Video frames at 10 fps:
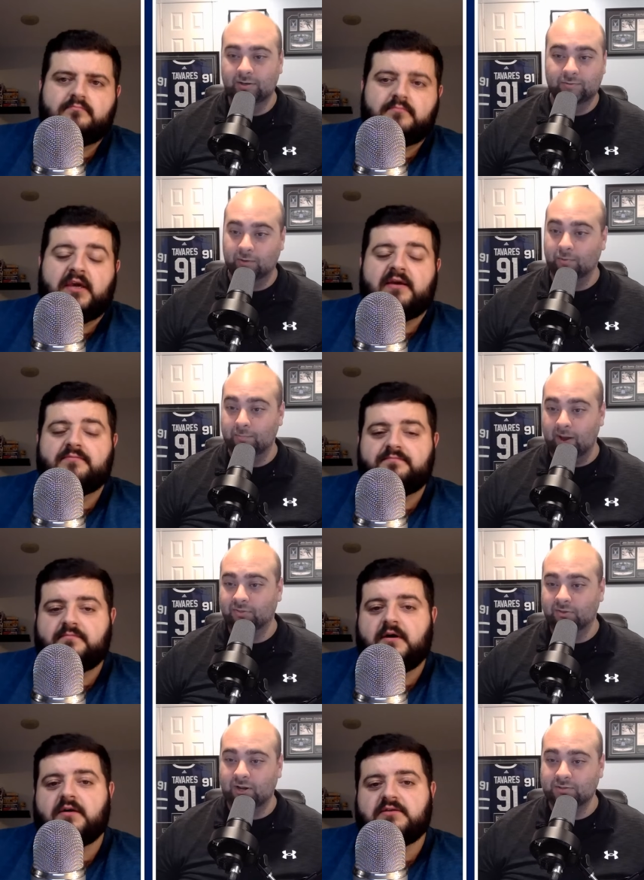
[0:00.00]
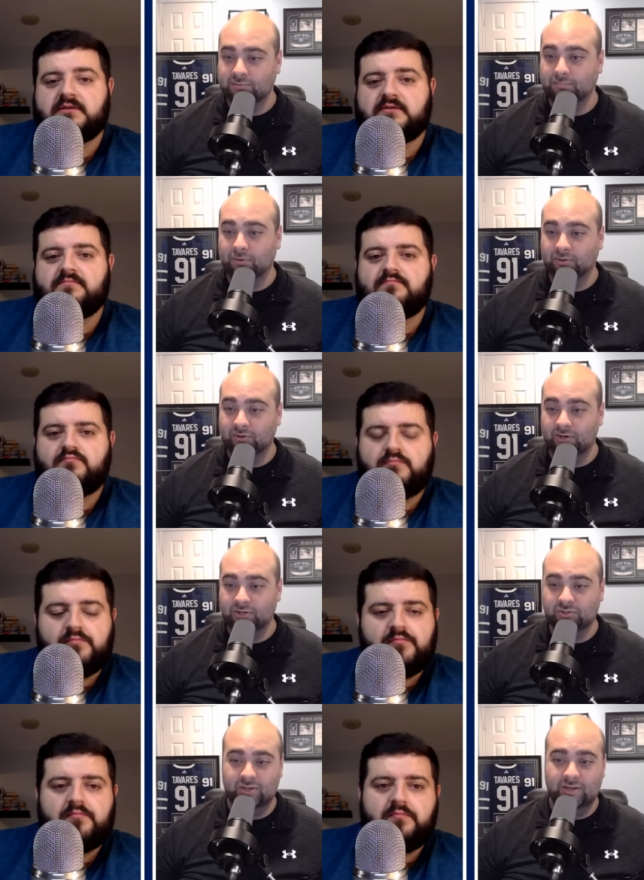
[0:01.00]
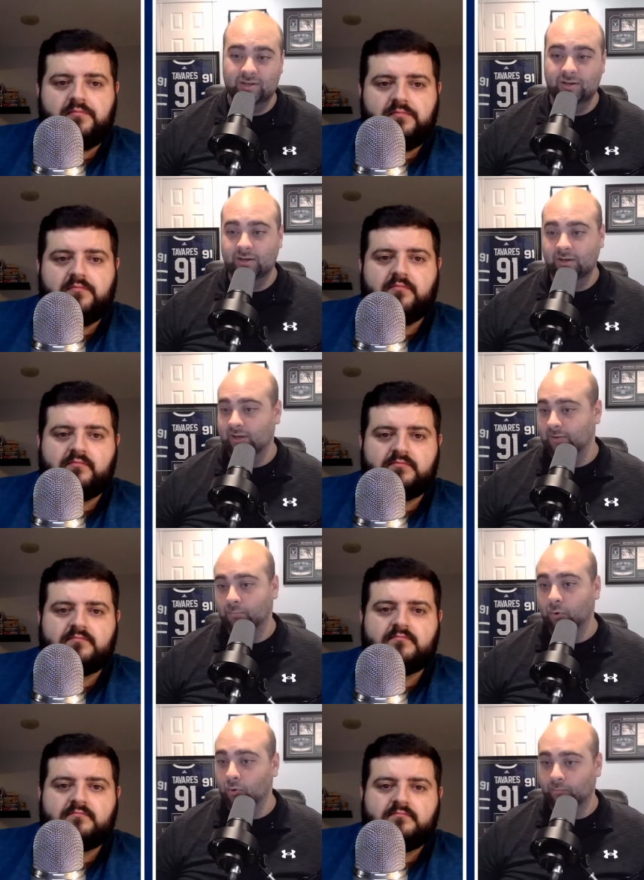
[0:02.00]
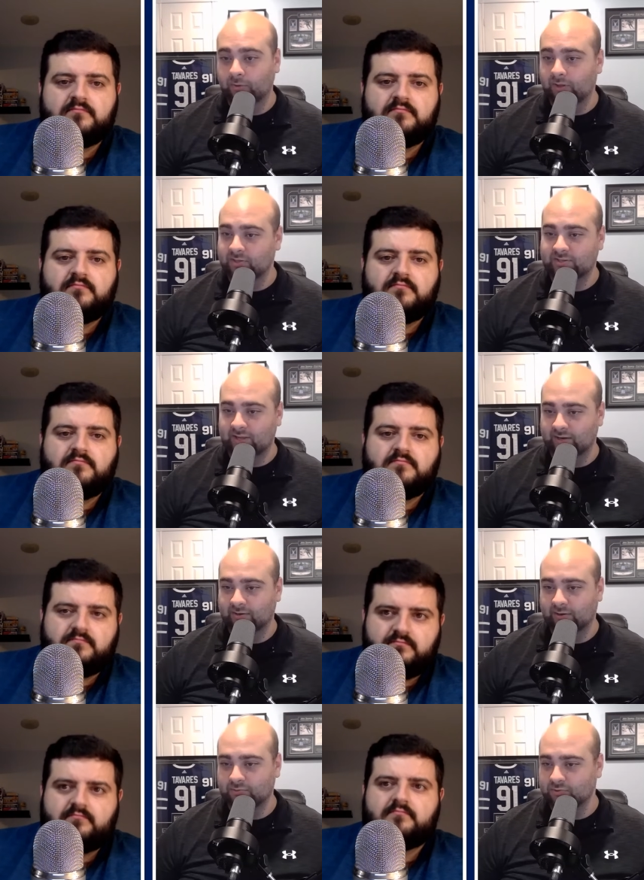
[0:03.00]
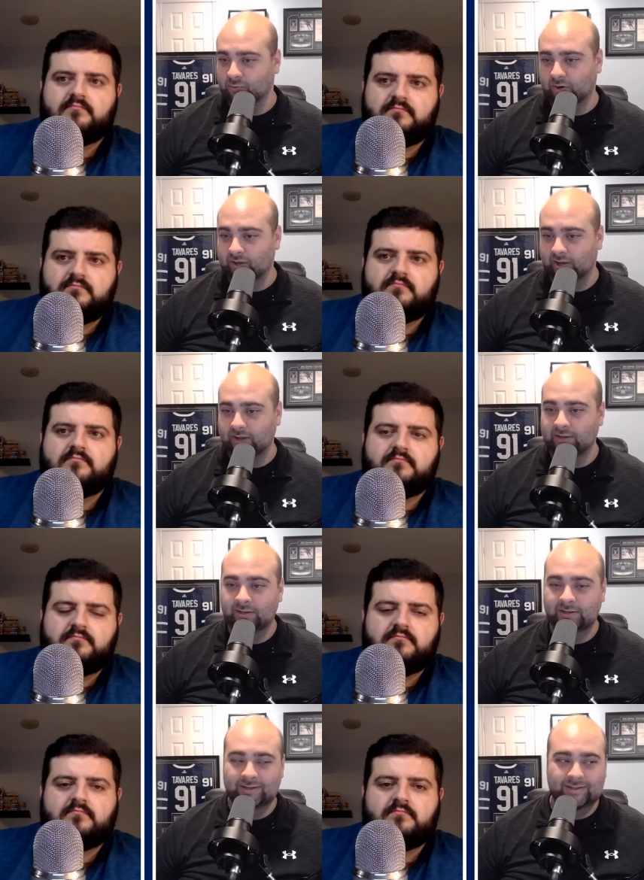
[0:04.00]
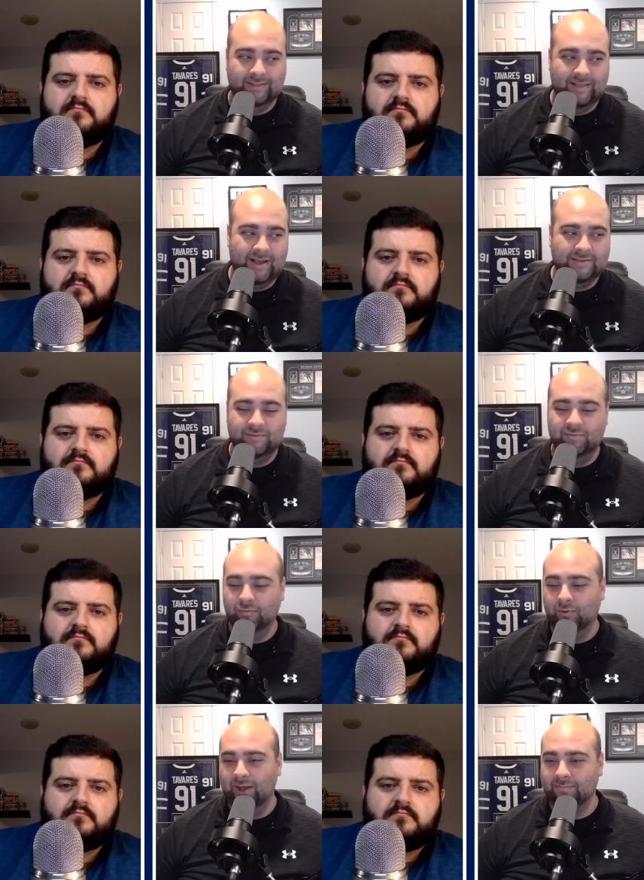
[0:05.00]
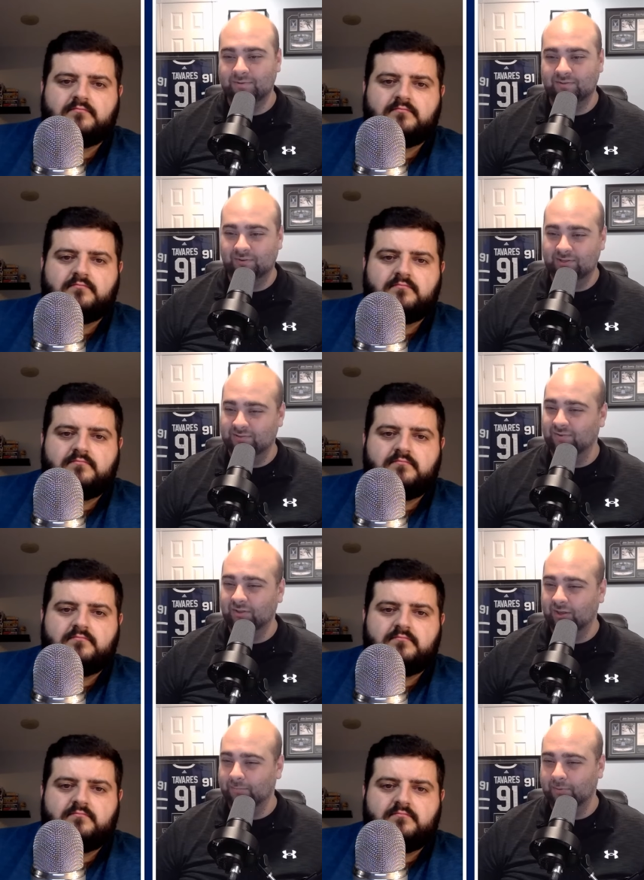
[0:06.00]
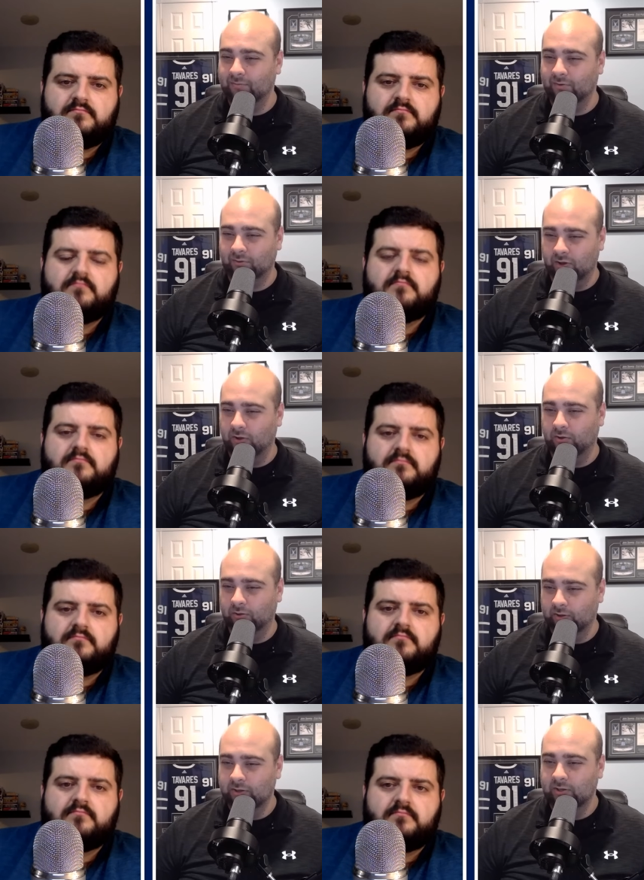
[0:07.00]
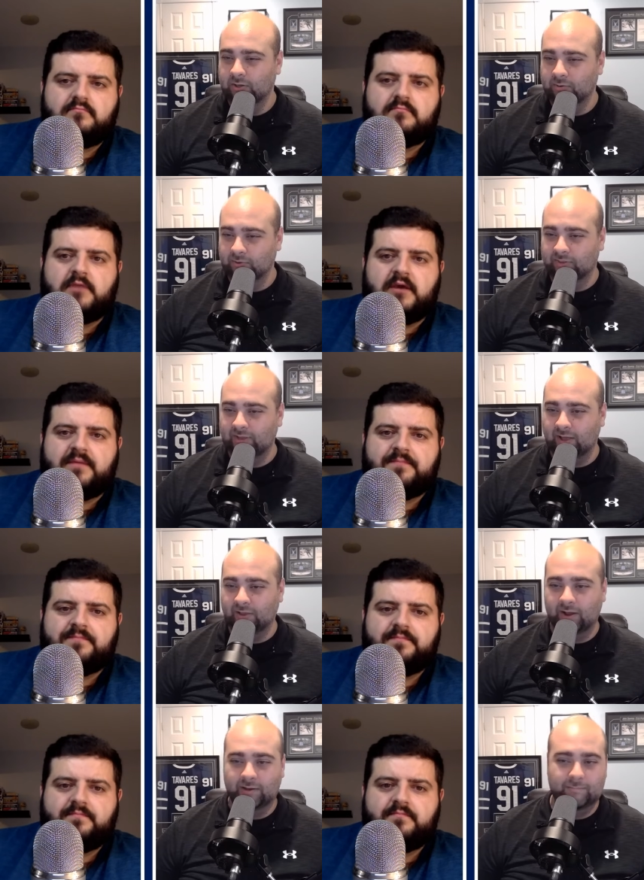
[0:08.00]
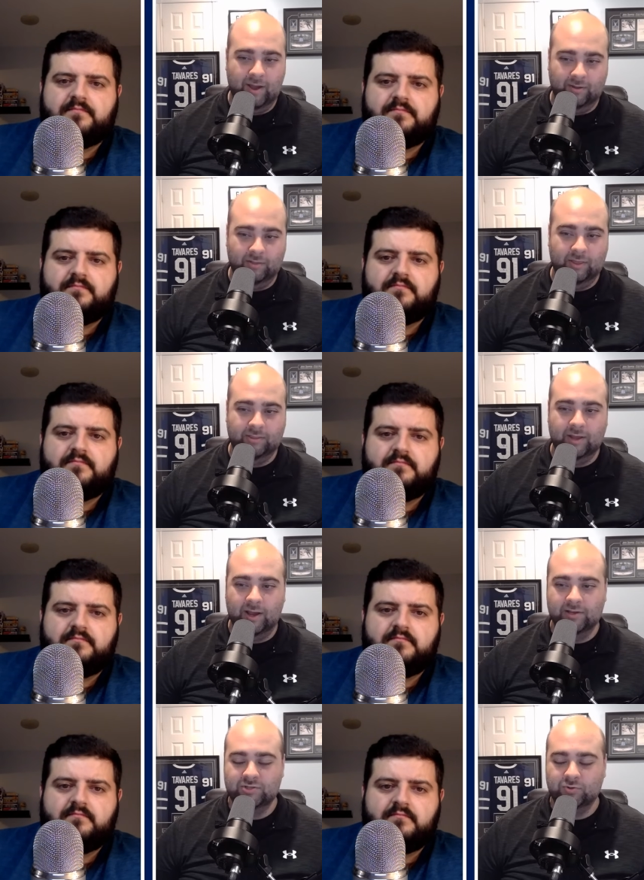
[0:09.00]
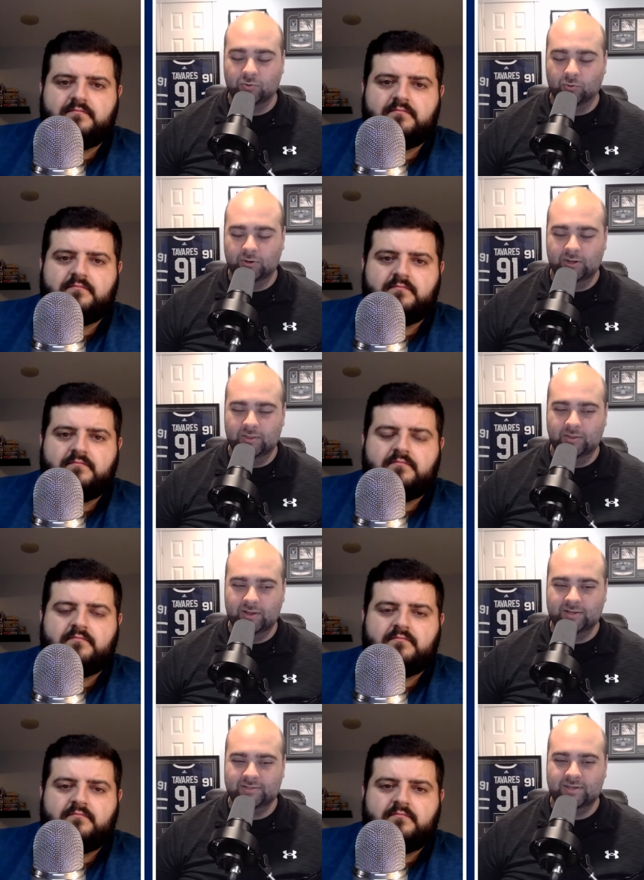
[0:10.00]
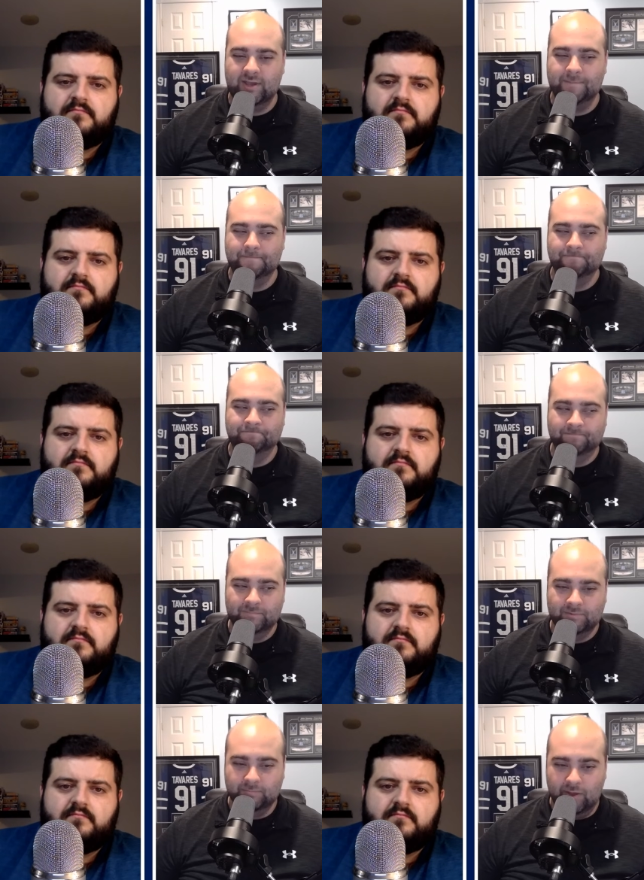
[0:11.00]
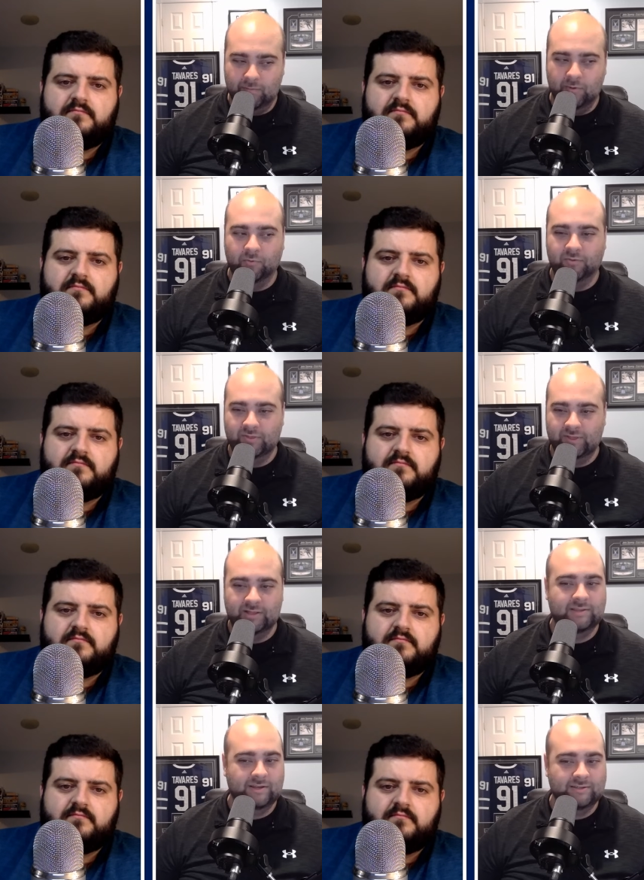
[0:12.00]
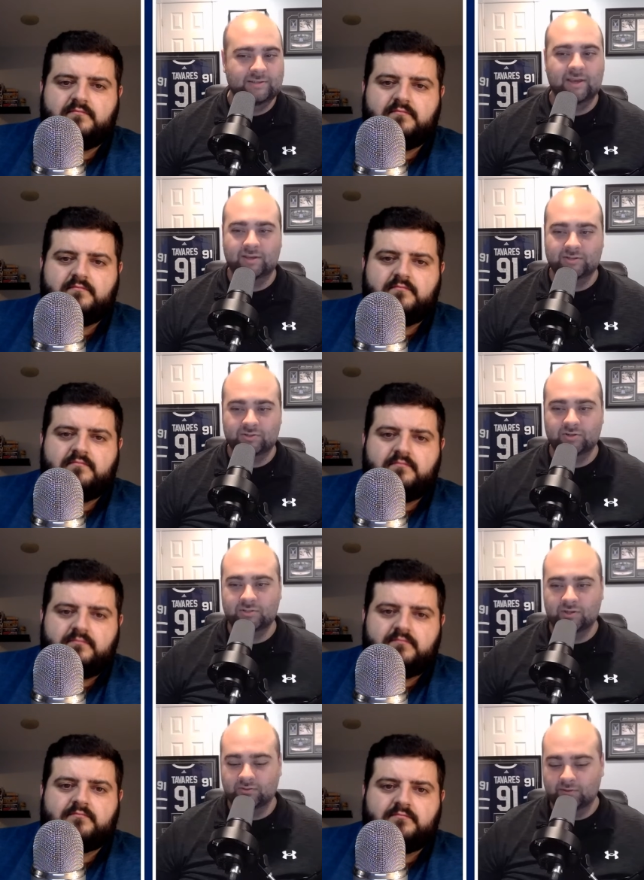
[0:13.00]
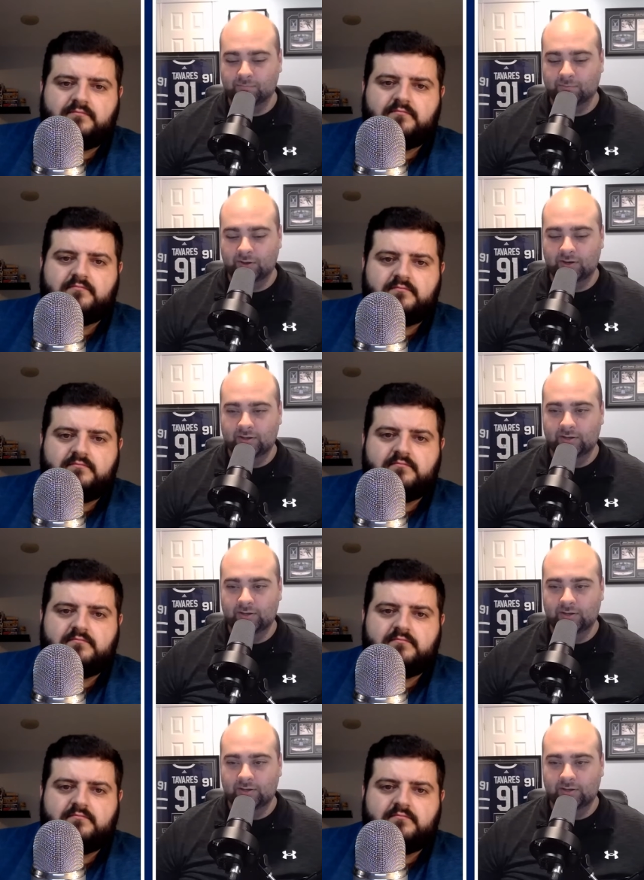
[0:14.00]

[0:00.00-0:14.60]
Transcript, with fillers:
Speaker 1: Like yeah. when Matthew Knies was put there initially, boom, instant, it was working. Last few games, it's, felt like a bit of a lull with yeah. that line. Matt, like Knies scored in the last game. Maybe hopefully that does kickstart something, but